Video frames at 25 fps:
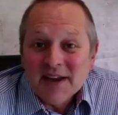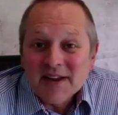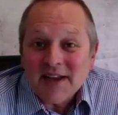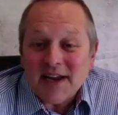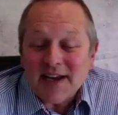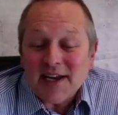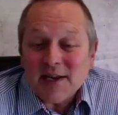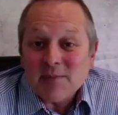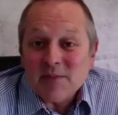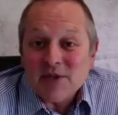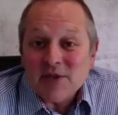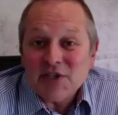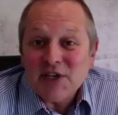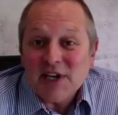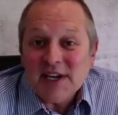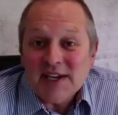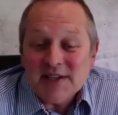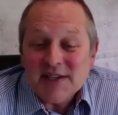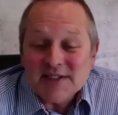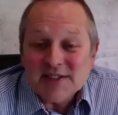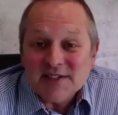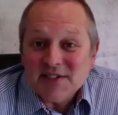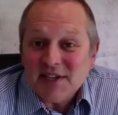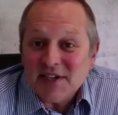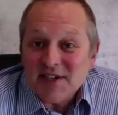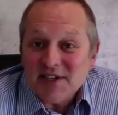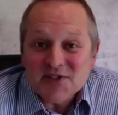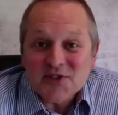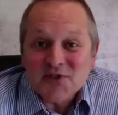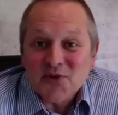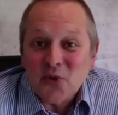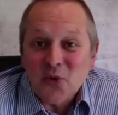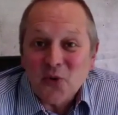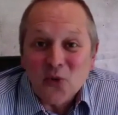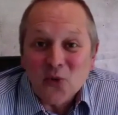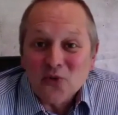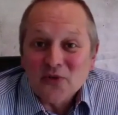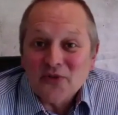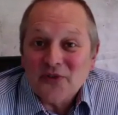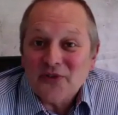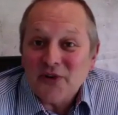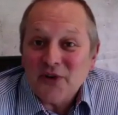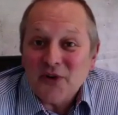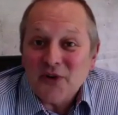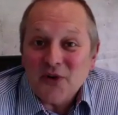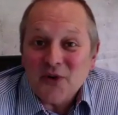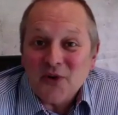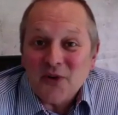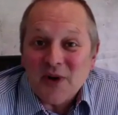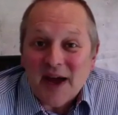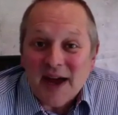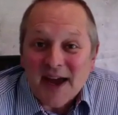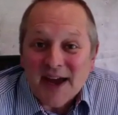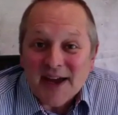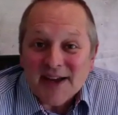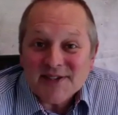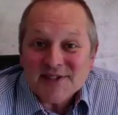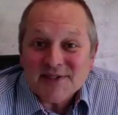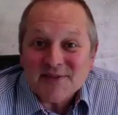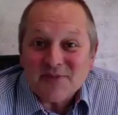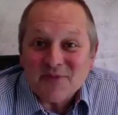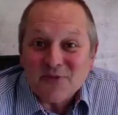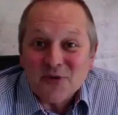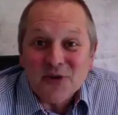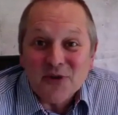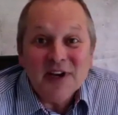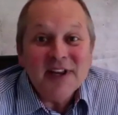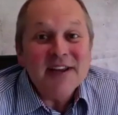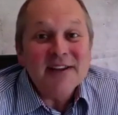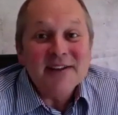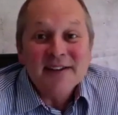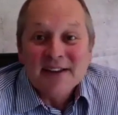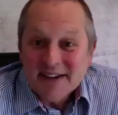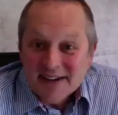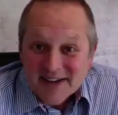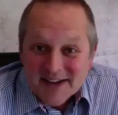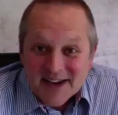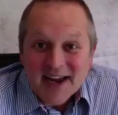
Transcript: getting machines installed to some really